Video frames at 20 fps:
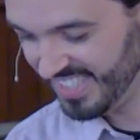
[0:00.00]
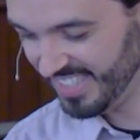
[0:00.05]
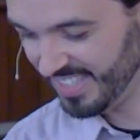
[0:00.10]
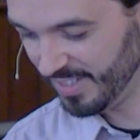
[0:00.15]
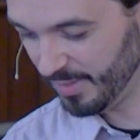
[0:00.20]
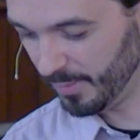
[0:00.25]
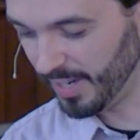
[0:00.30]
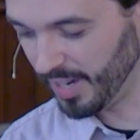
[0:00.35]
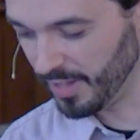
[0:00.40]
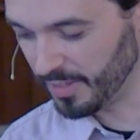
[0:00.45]

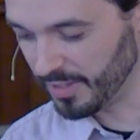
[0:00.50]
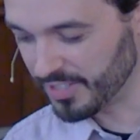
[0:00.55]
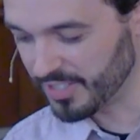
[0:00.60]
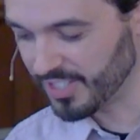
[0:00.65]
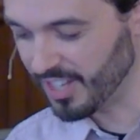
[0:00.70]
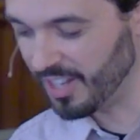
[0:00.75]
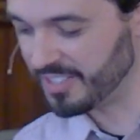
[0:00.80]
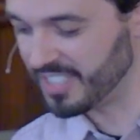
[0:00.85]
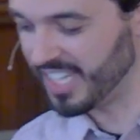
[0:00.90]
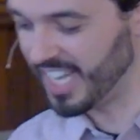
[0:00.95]
We are the
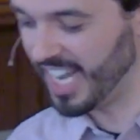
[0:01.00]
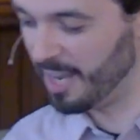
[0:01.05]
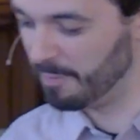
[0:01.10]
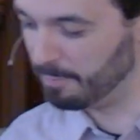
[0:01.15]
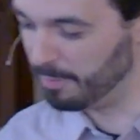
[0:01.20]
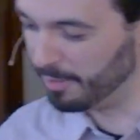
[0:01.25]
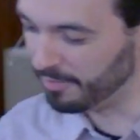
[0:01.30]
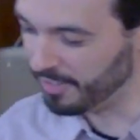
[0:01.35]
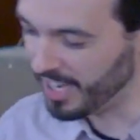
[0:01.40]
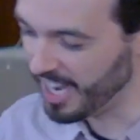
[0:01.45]
salt to
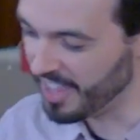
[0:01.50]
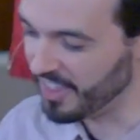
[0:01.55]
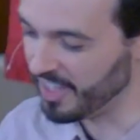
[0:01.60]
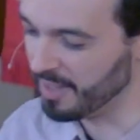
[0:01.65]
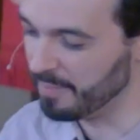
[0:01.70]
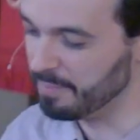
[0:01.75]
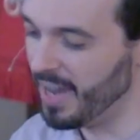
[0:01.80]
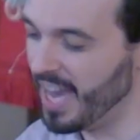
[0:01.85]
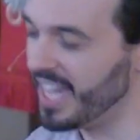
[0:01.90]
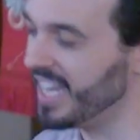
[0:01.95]
amplify the
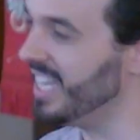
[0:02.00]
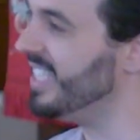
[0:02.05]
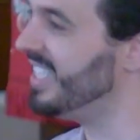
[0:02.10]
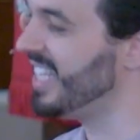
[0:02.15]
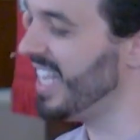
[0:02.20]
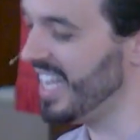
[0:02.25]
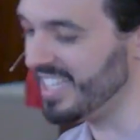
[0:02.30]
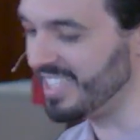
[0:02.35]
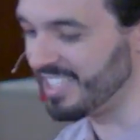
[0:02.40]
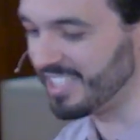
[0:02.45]
embodied
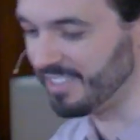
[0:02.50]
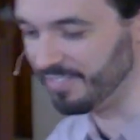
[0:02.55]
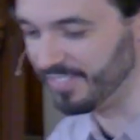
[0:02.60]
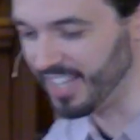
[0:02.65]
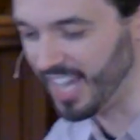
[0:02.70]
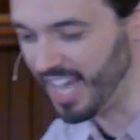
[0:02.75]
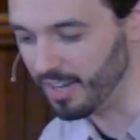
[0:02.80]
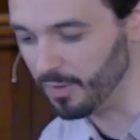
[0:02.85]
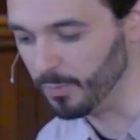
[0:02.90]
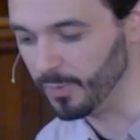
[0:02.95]
taste of
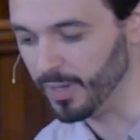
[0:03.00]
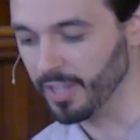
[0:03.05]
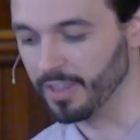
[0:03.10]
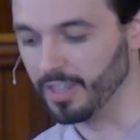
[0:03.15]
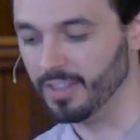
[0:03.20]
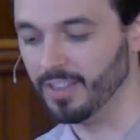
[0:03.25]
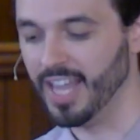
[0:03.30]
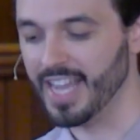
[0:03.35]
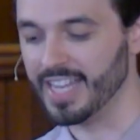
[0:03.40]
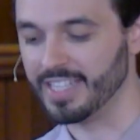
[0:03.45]
God, and we are
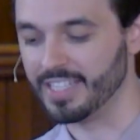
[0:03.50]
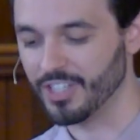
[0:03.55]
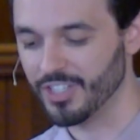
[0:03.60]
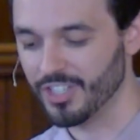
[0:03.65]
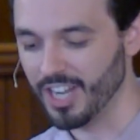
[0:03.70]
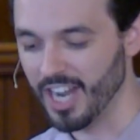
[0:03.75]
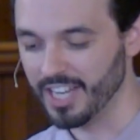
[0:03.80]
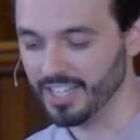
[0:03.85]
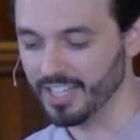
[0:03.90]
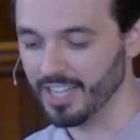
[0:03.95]
the light to
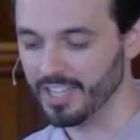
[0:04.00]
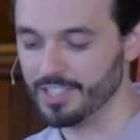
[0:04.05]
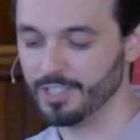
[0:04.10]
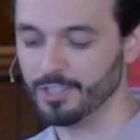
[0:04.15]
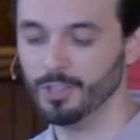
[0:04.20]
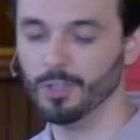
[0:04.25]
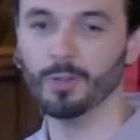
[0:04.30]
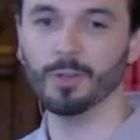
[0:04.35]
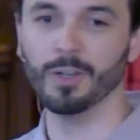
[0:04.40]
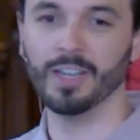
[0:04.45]
shine God's
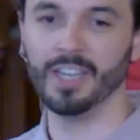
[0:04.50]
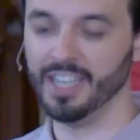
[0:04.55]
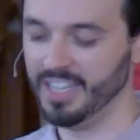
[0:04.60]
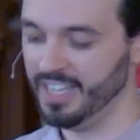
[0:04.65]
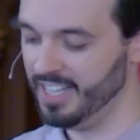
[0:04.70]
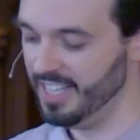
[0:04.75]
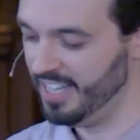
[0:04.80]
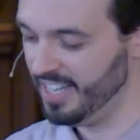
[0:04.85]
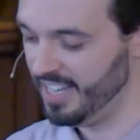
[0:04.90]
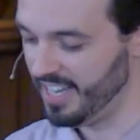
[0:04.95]
glory
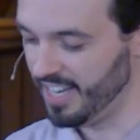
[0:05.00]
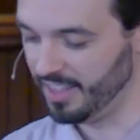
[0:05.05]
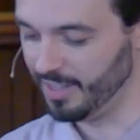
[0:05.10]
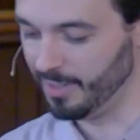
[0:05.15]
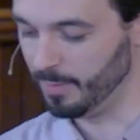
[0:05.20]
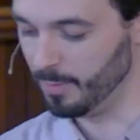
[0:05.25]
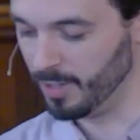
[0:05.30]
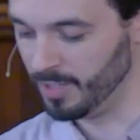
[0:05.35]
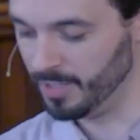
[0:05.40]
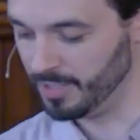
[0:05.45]
in
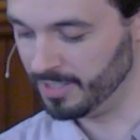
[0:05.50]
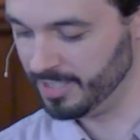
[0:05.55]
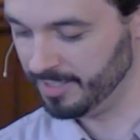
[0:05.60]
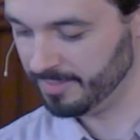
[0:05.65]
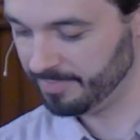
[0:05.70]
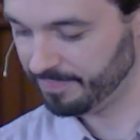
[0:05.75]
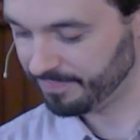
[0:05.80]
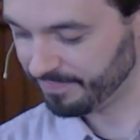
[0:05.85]
the world.